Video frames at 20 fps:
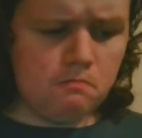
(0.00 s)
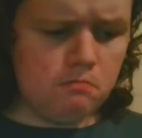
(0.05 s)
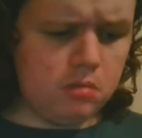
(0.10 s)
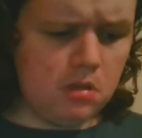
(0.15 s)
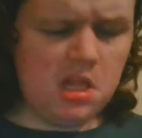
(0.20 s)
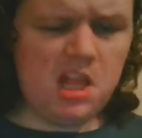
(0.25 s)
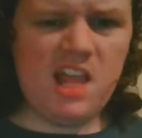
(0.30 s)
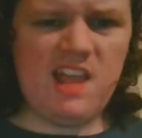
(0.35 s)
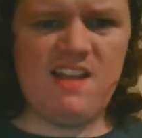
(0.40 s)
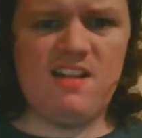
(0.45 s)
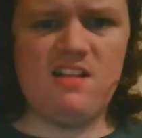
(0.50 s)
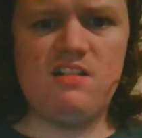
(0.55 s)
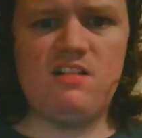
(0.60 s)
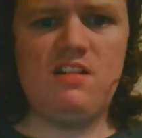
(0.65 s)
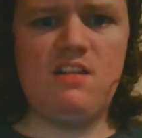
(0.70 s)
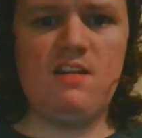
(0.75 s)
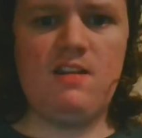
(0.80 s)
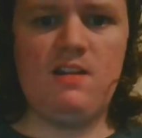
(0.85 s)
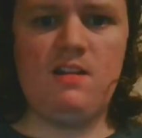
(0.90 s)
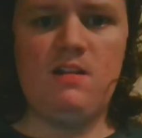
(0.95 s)

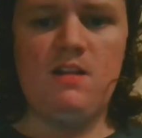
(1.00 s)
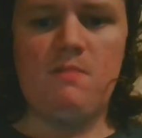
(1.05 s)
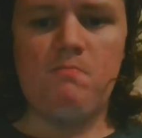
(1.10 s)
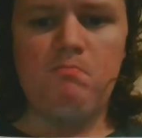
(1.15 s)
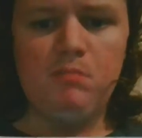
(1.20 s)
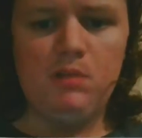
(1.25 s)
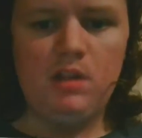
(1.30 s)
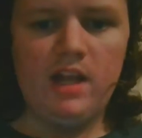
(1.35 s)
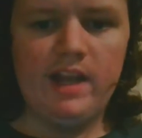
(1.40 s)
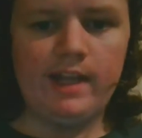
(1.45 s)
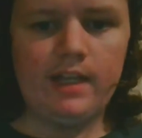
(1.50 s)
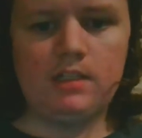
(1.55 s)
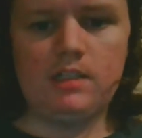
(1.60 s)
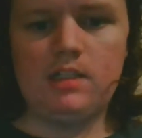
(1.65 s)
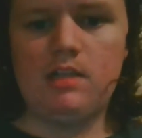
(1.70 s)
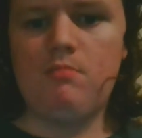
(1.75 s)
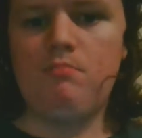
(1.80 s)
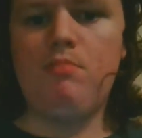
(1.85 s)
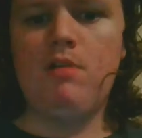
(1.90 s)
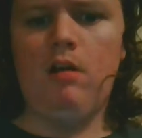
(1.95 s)
Plankton, and
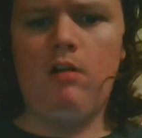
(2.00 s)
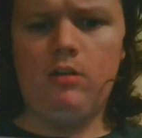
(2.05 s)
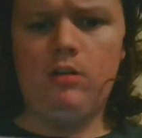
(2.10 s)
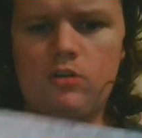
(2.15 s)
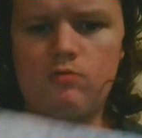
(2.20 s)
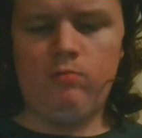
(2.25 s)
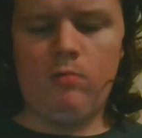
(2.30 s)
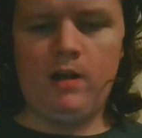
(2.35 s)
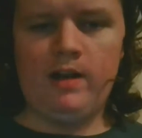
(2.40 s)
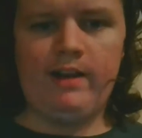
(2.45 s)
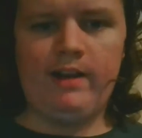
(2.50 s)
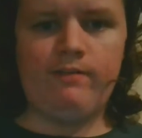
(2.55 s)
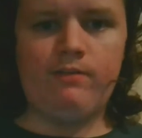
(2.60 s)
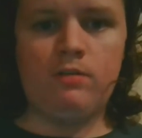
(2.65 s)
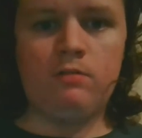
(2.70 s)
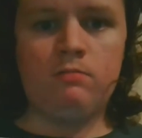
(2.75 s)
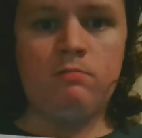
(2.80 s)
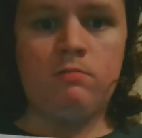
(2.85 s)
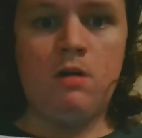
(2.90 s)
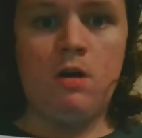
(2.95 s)
Plankton builds
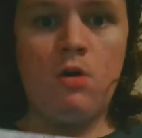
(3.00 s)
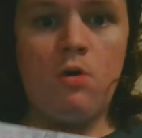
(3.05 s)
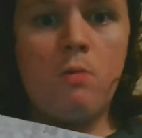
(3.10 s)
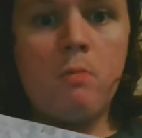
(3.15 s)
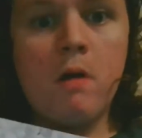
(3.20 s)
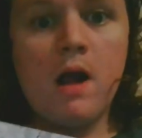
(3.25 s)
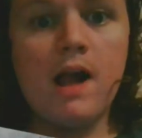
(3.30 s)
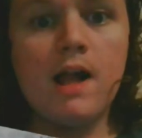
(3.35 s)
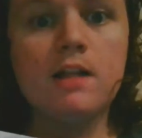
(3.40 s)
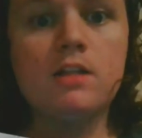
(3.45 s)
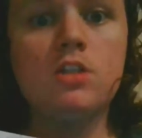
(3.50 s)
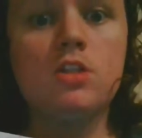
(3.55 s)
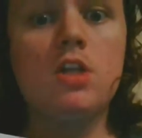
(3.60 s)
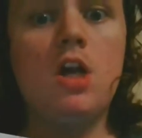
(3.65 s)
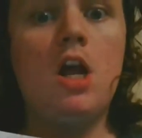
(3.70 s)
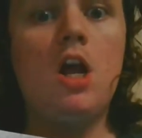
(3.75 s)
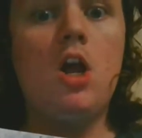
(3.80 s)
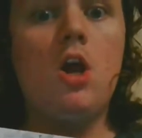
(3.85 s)
whatever robots.